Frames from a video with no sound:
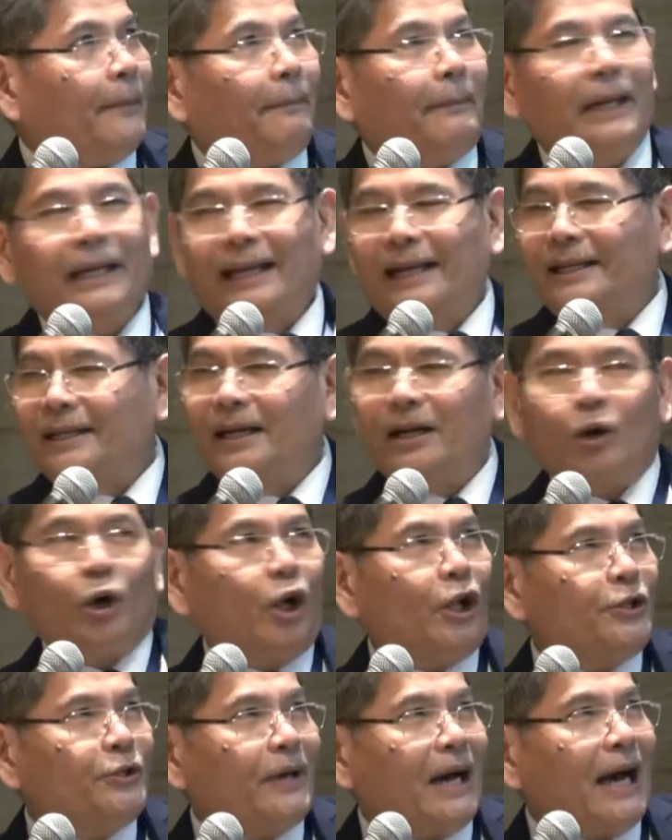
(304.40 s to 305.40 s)
But there are
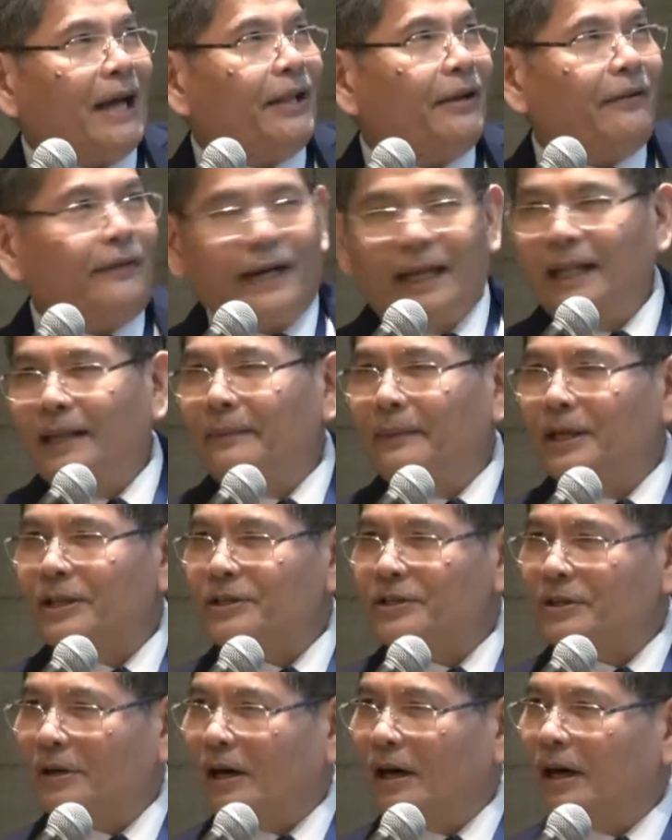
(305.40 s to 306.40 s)
also other
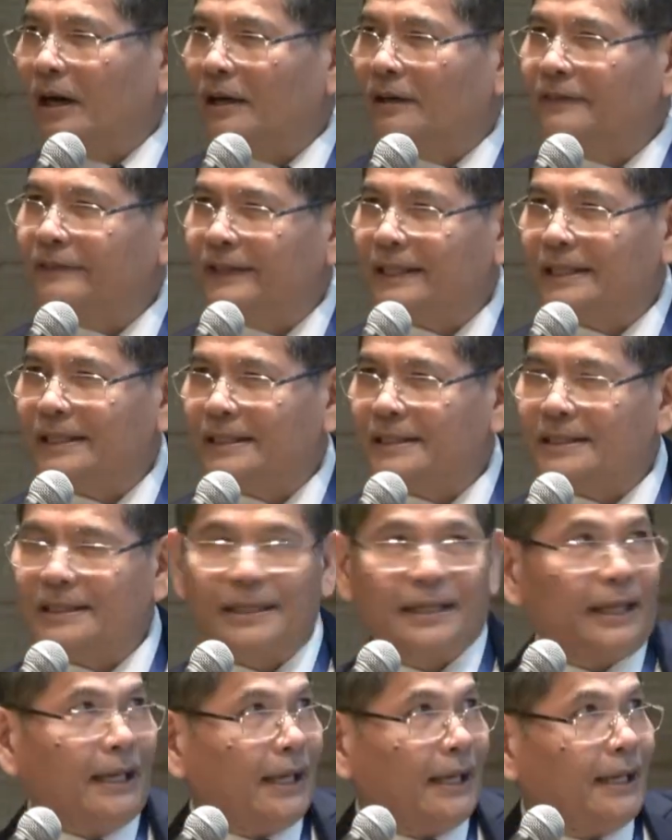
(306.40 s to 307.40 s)
elements of it,
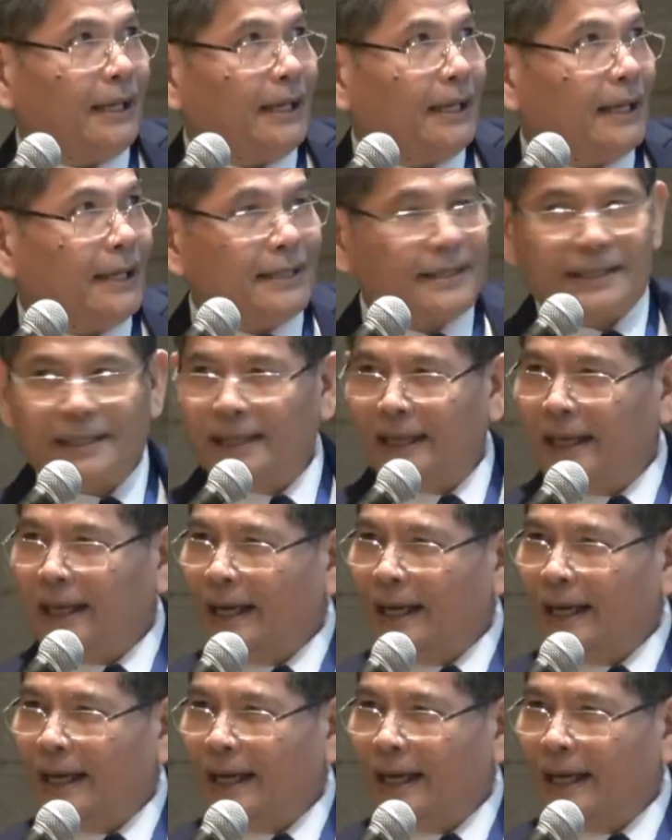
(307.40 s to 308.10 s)
and it is,